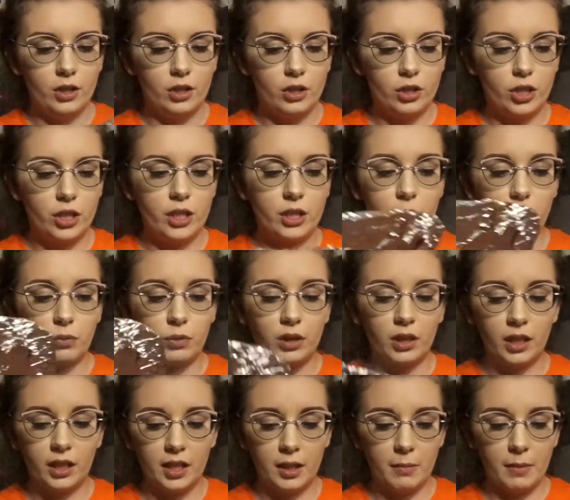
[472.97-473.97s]
She's
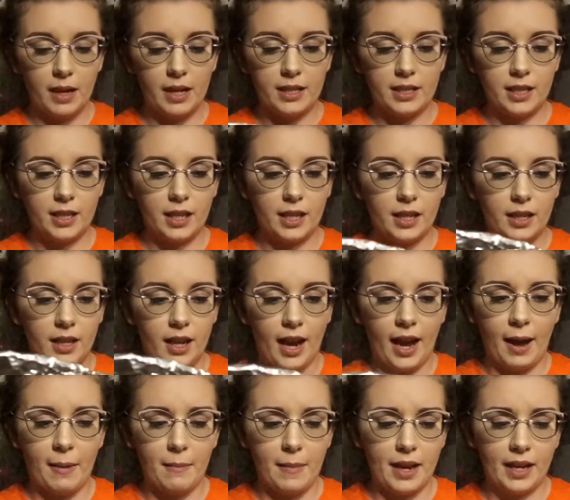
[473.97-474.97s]
really amazing
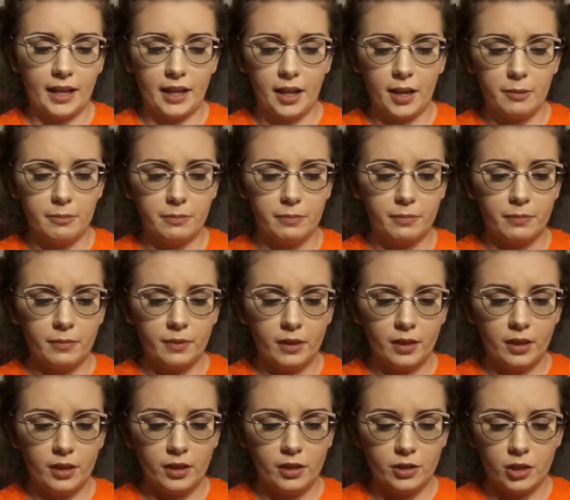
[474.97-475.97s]
at makeup.
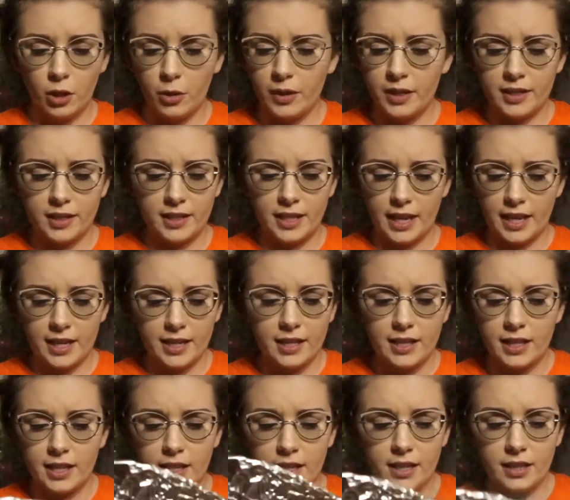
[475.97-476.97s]
So is
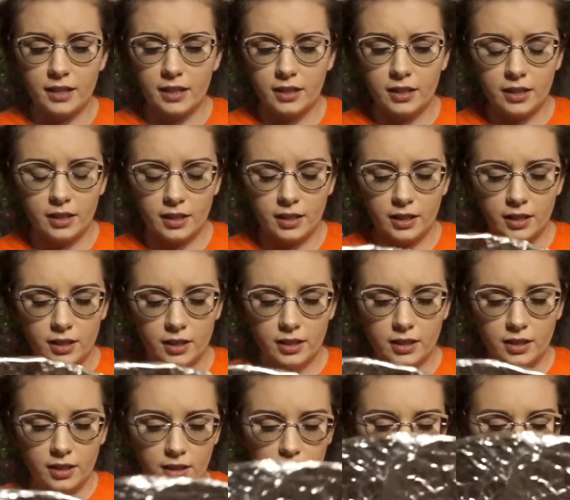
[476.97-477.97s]
Daisy,
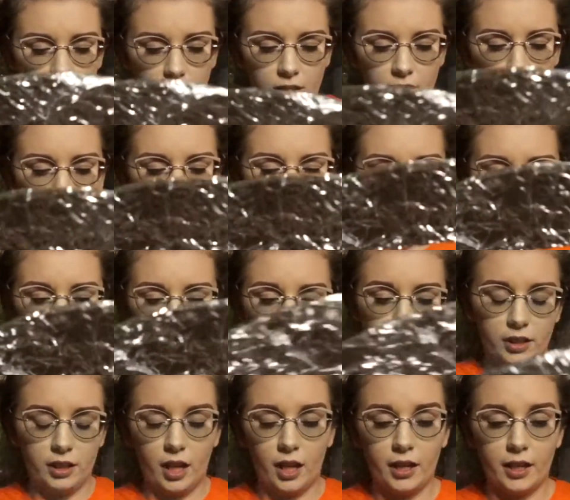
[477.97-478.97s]
our
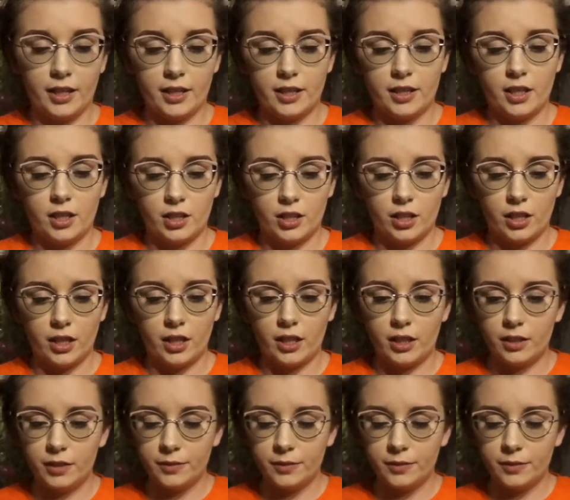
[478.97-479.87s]
youngest sister.